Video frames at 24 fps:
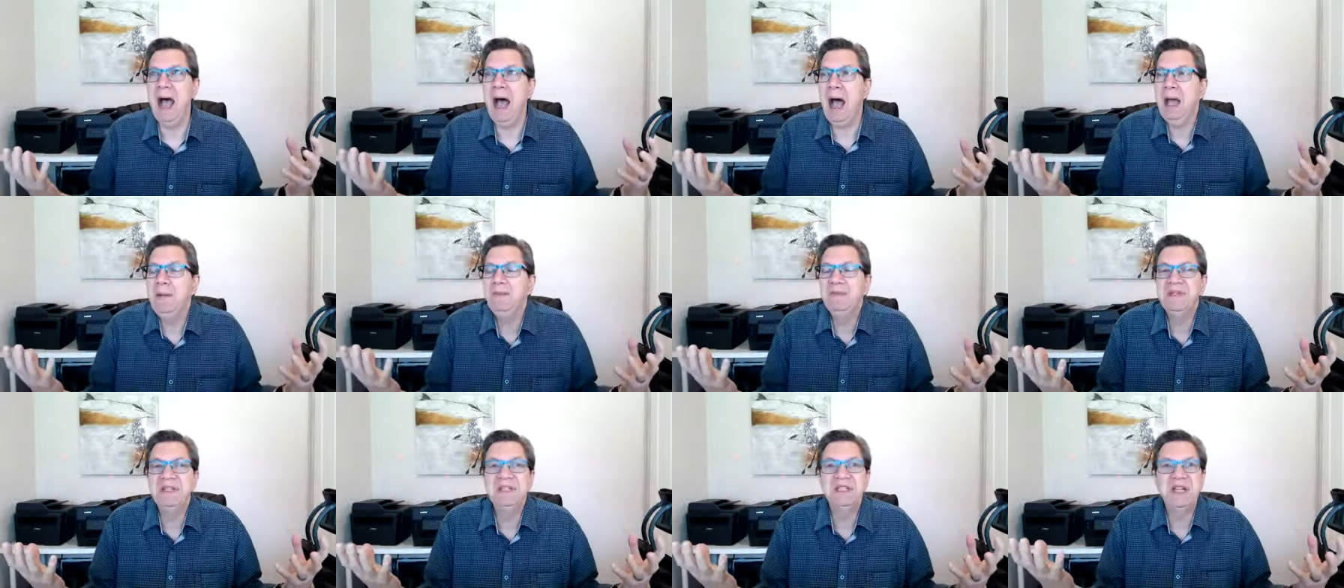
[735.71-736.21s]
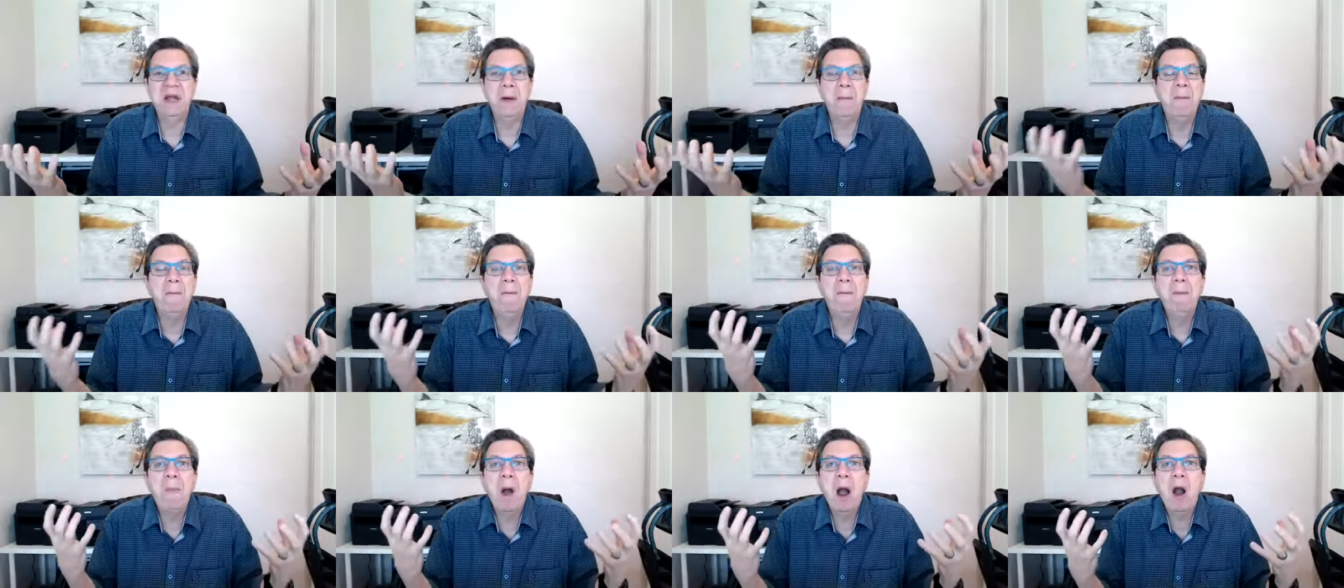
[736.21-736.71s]
I'm
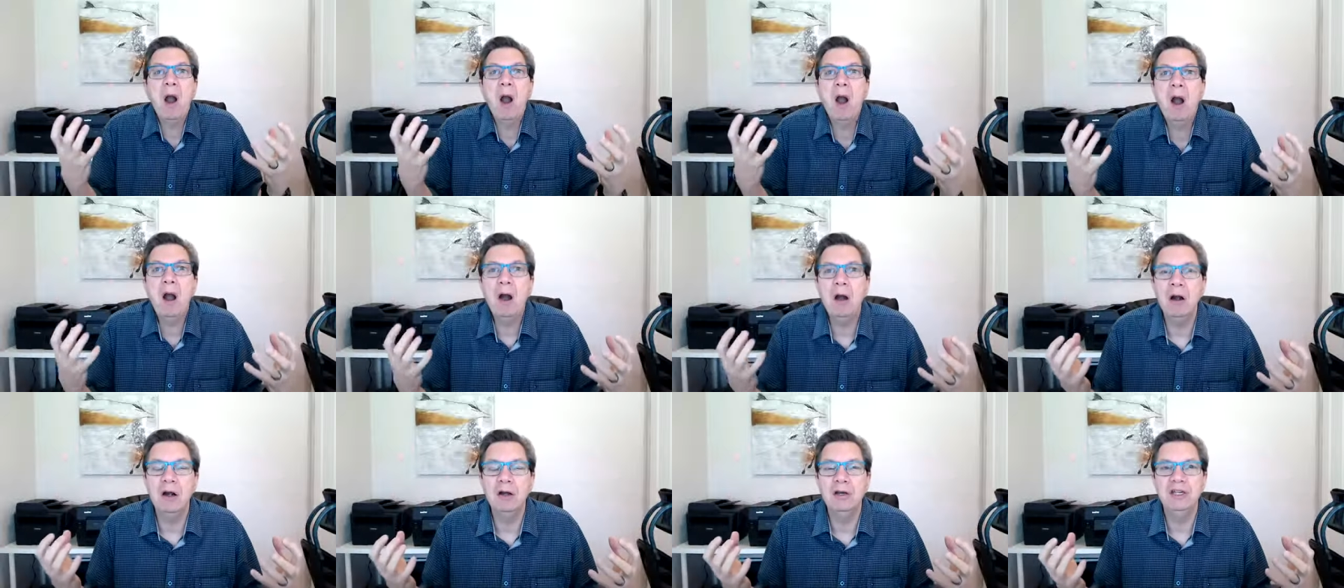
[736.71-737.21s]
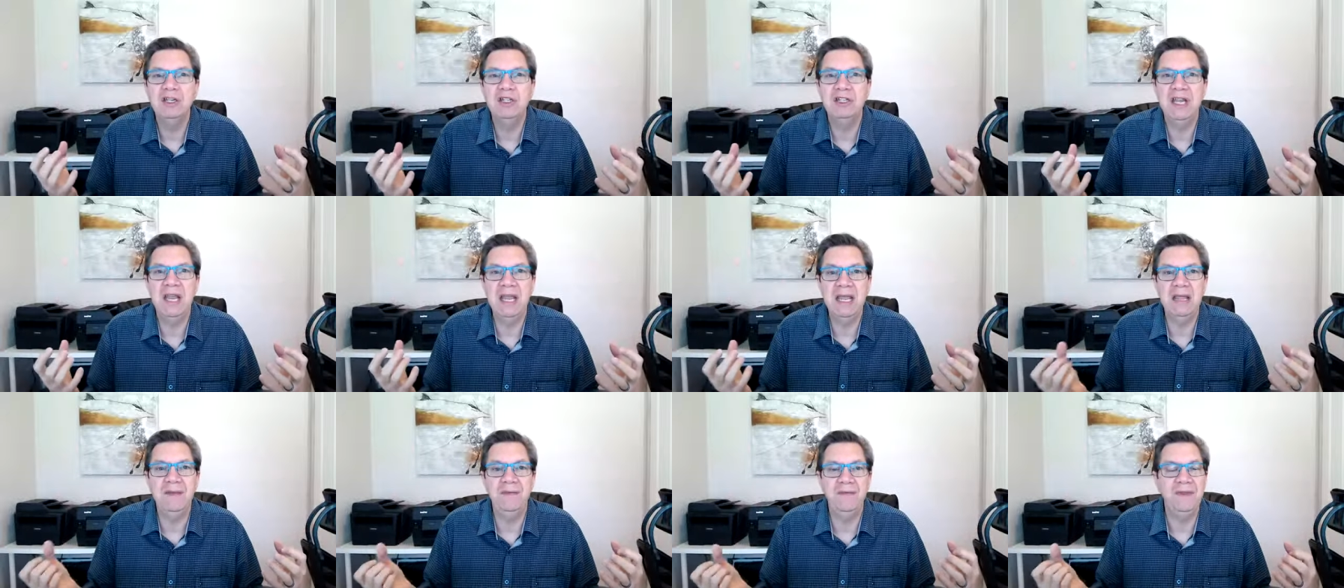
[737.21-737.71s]
submerged
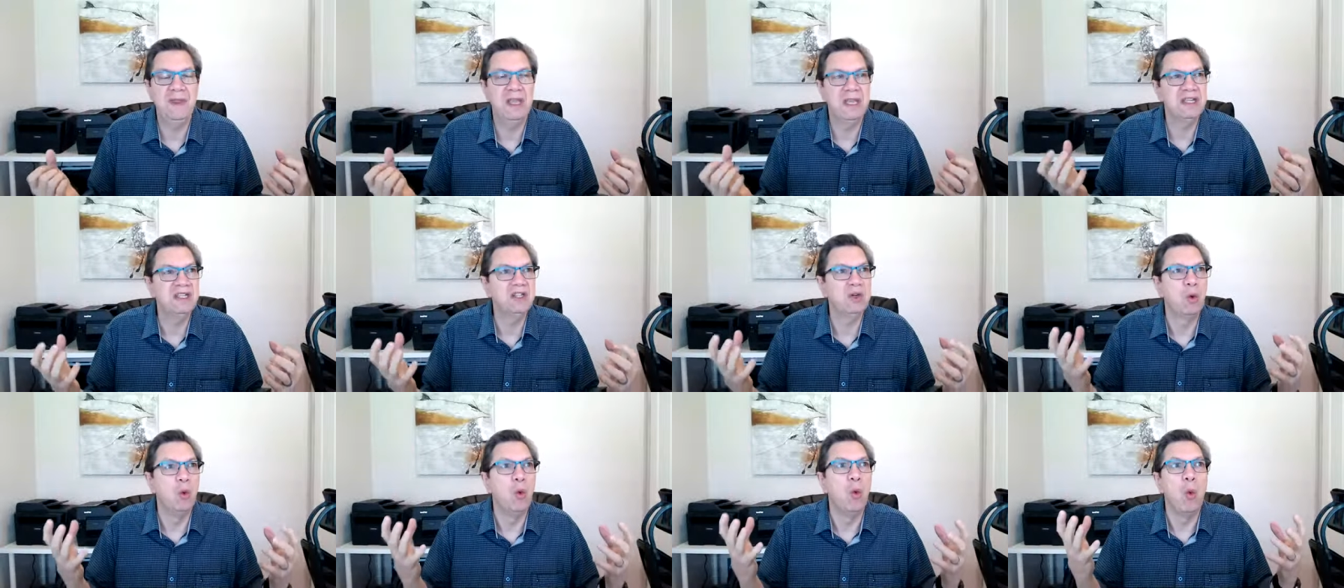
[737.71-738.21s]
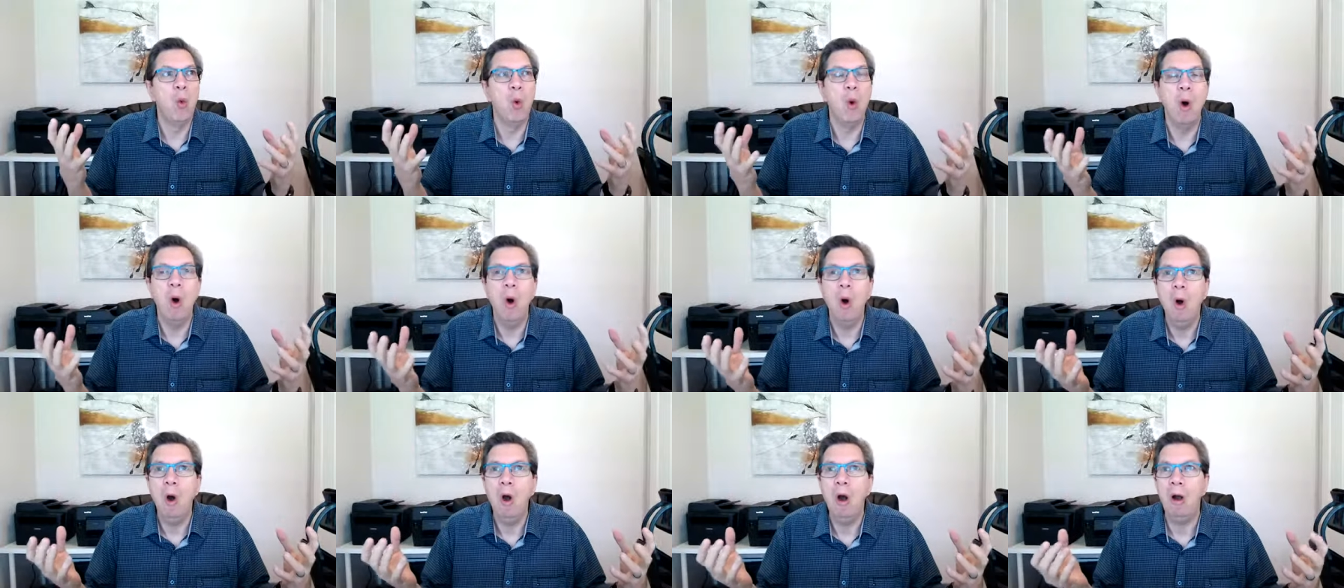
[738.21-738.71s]
in this
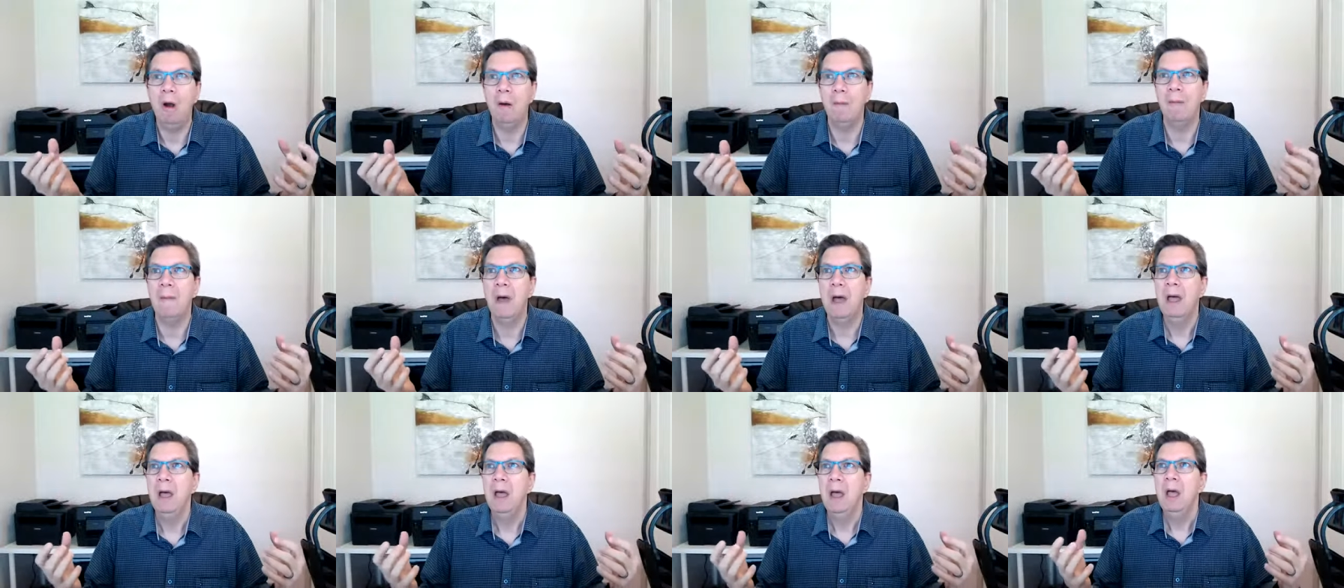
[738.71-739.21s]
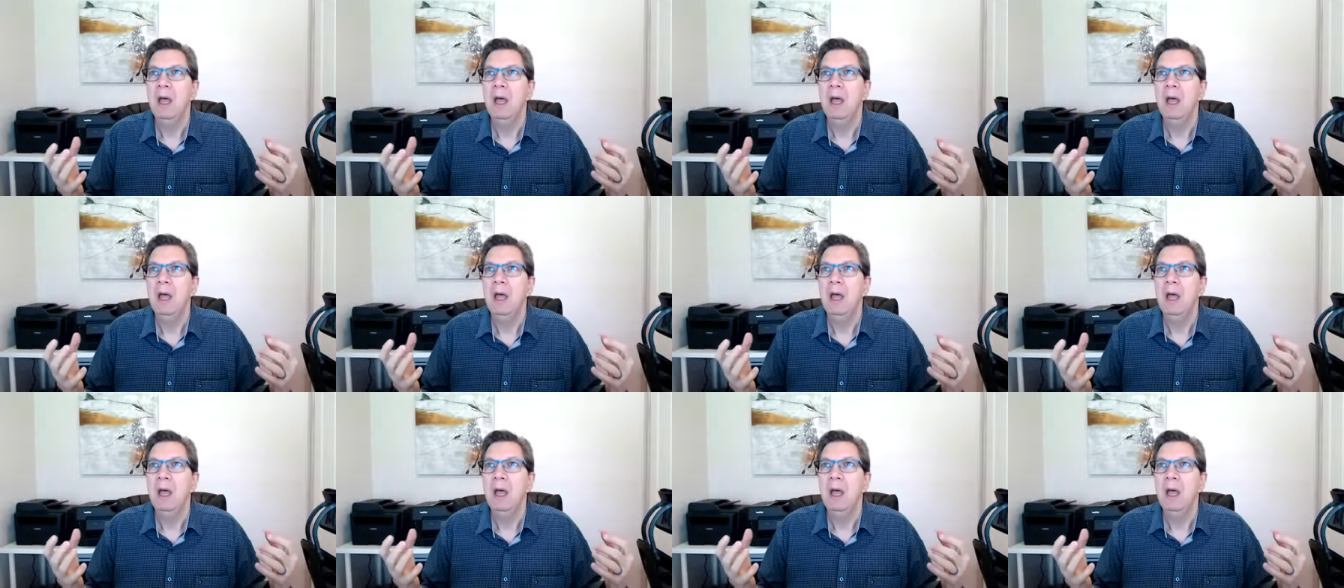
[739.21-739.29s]
warm,